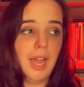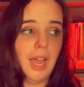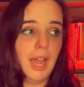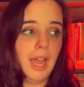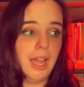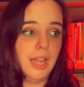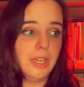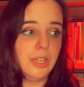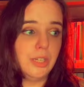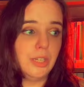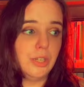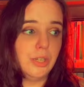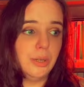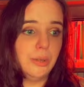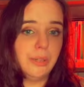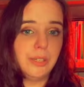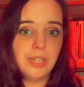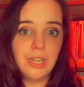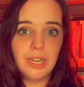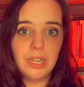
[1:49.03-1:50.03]
and
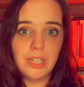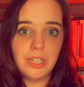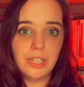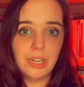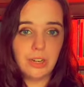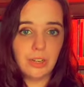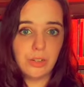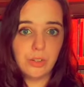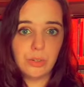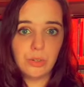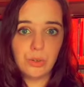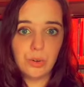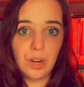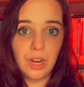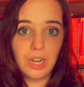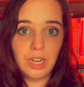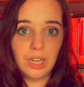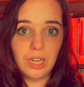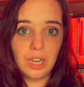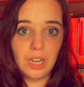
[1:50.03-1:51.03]
New Zealand and
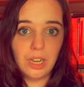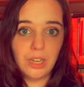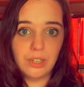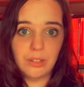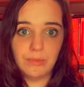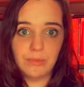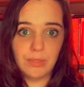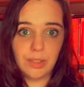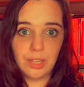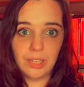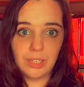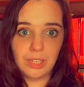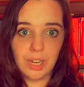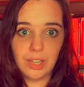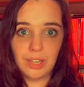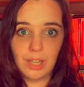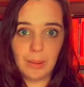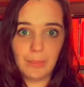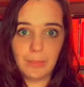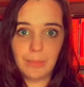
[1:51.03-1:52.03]
Australia and things
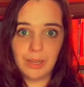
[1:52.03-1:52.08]
like that,